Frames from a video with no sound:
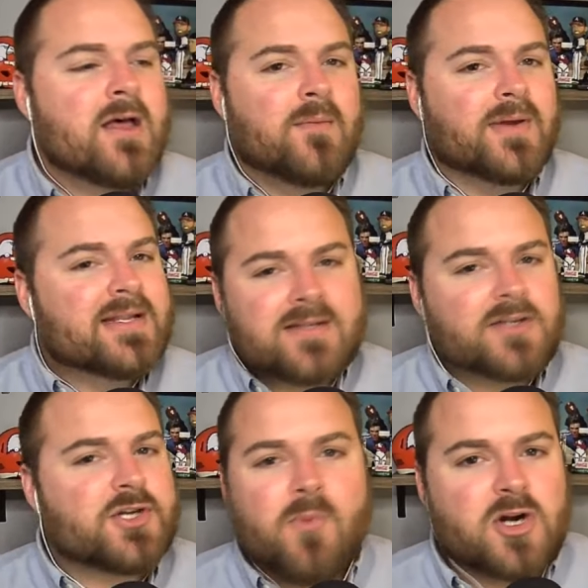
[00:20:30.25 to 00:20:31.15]
But it's
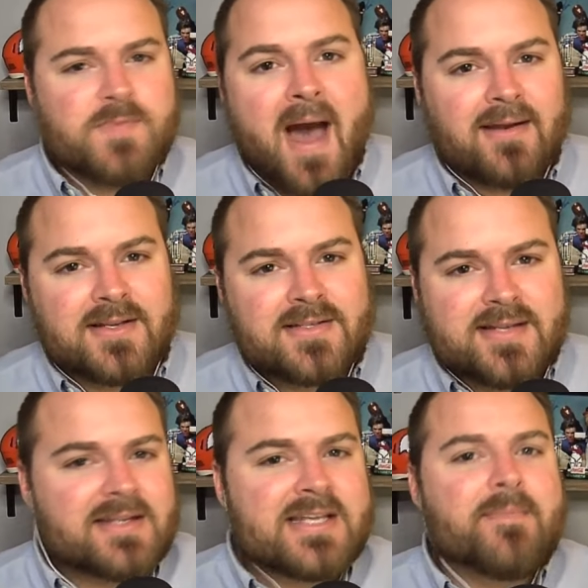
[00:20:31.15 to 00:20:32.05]
also March Madness.
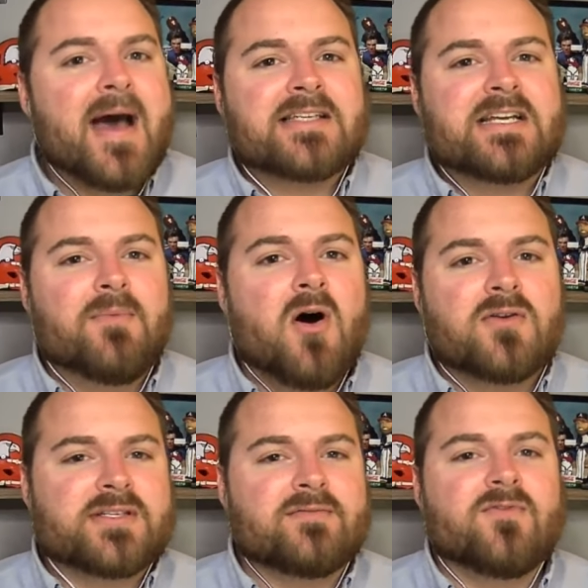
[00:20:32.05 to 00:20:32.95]
Tennessee basketball
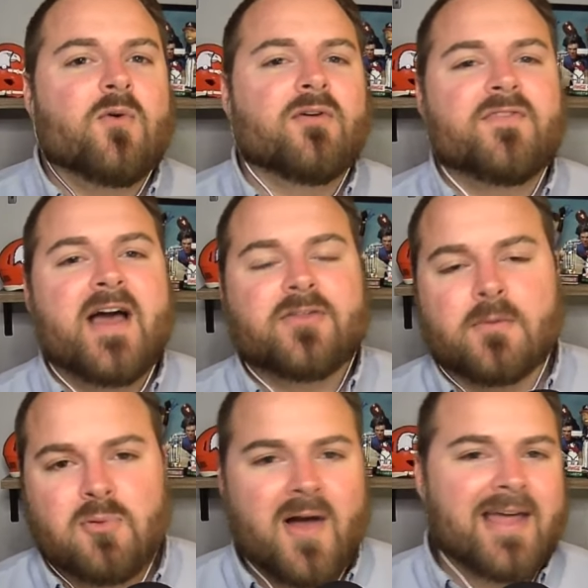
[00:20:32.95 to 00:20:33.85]
is in full effect. They're
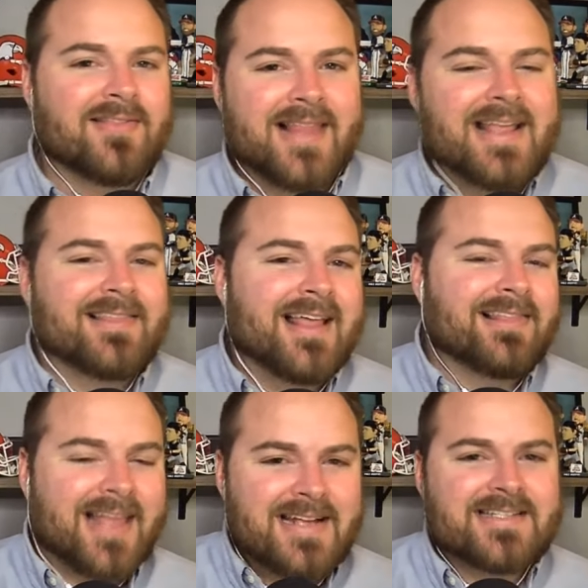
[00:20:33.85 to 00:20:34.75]
playing late, late,
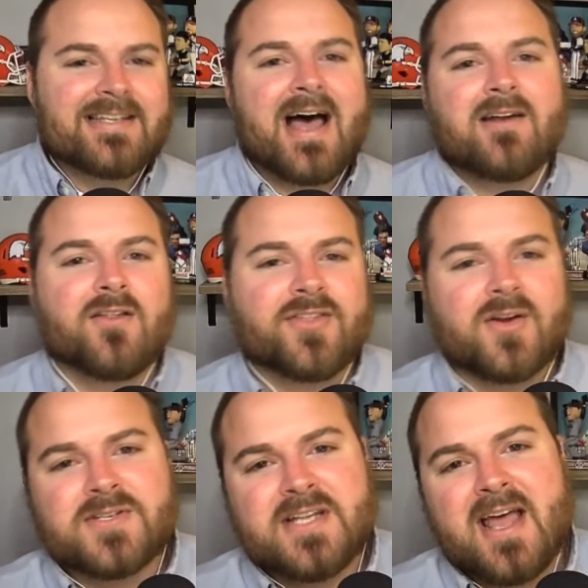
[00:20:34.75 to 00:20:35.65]
late tonight on
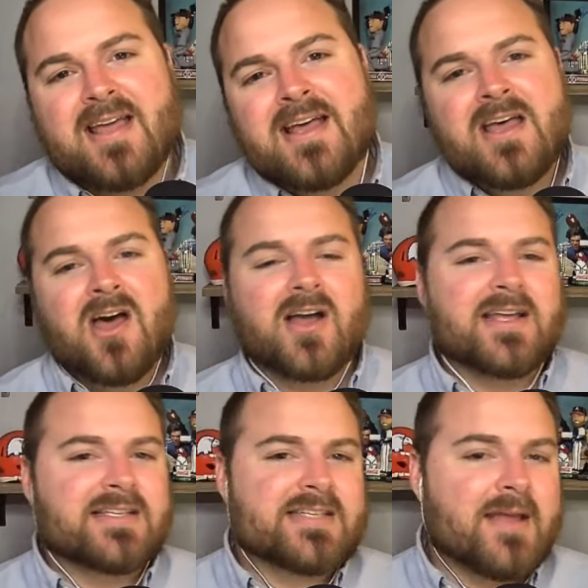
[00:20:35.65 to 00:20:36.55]
Thursday
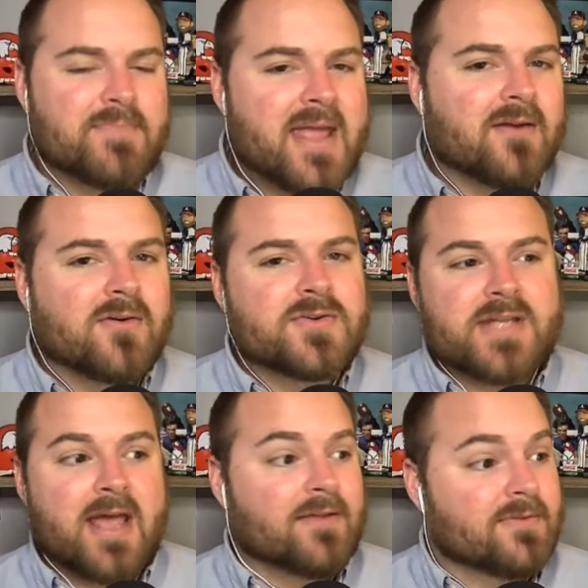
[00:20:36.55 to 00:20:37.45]
against St. Peter's,
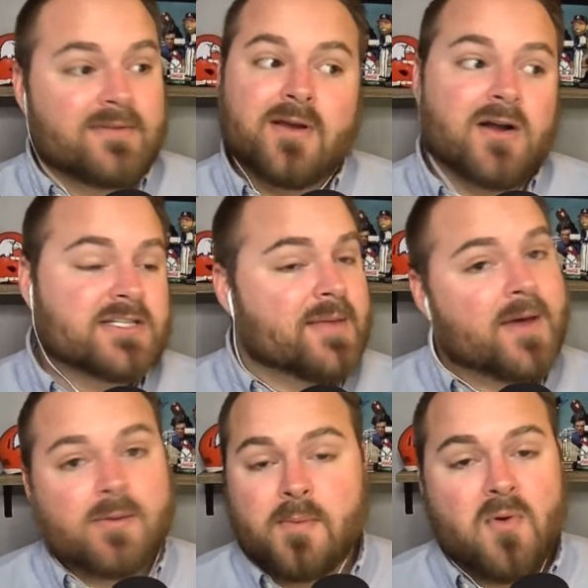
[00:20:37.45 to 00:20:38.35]
and gosh, they
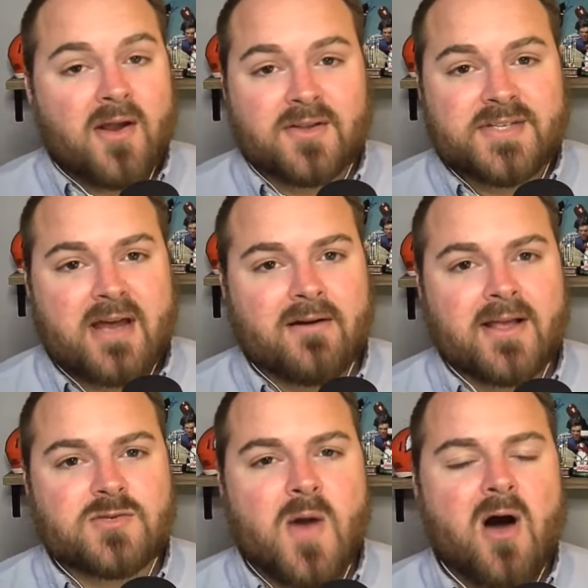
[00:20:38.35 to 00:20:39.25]
better be playing on Saturday
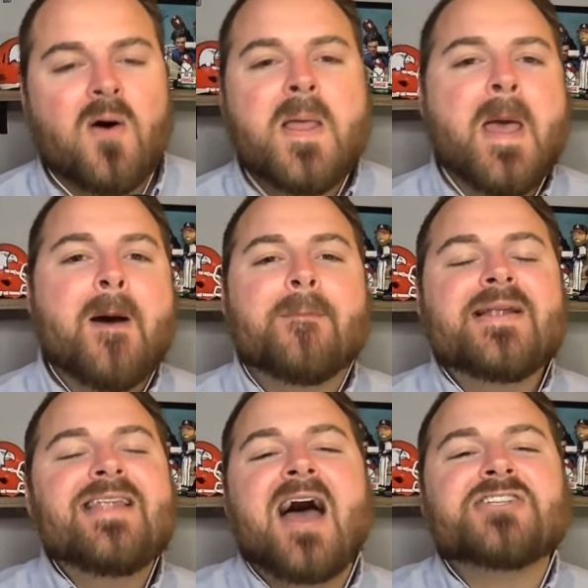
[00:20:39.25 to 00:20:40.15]
as well
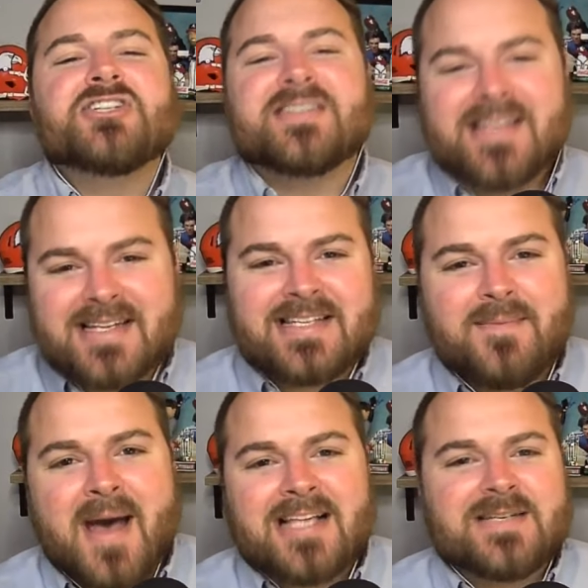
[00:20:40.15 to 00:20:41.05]
but not just Tennessee
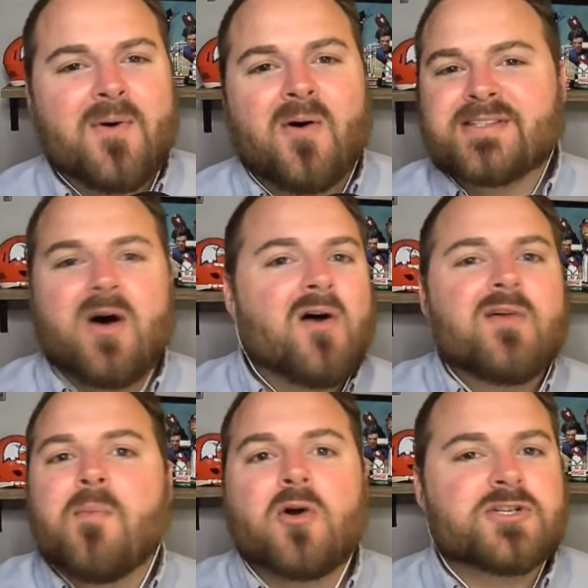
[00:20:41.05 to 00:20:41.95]
basketball. It's all the
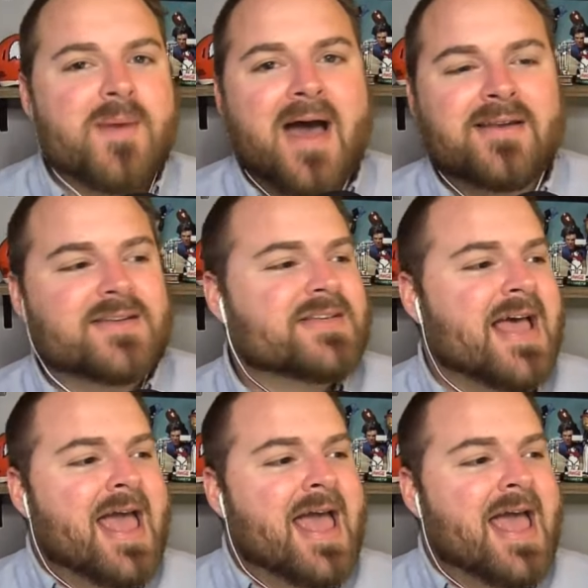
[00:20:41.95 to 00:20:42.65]
March Madness.